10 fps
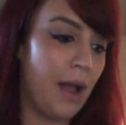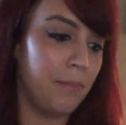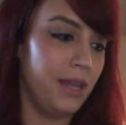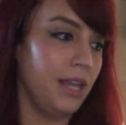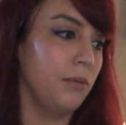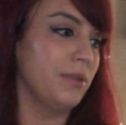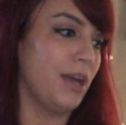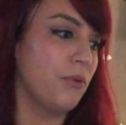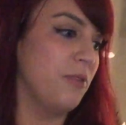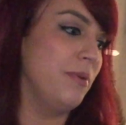wrapping, but
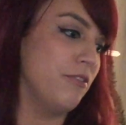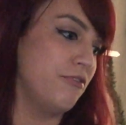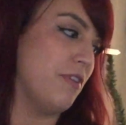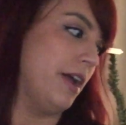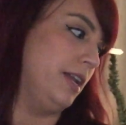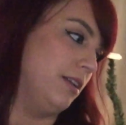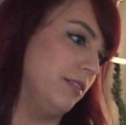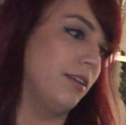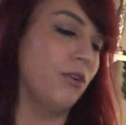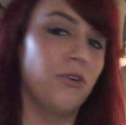that would have been a fun
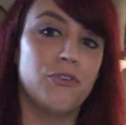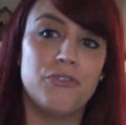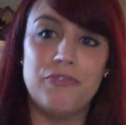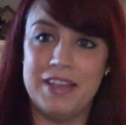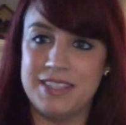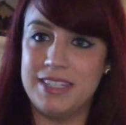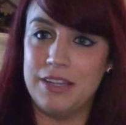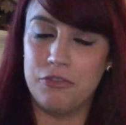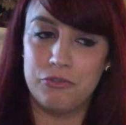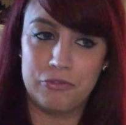little
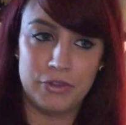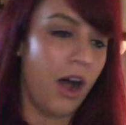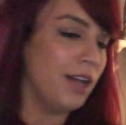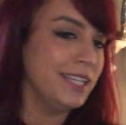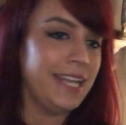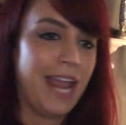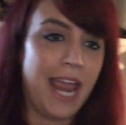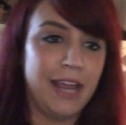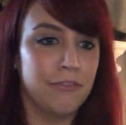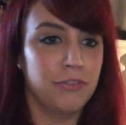festive
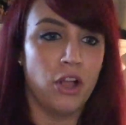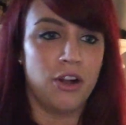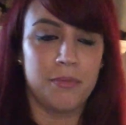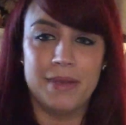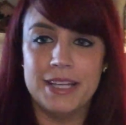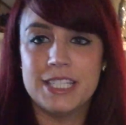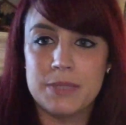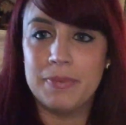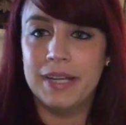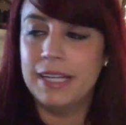holiday
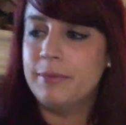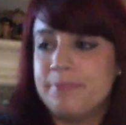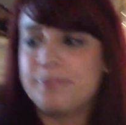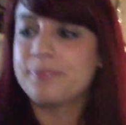Vlogmas, but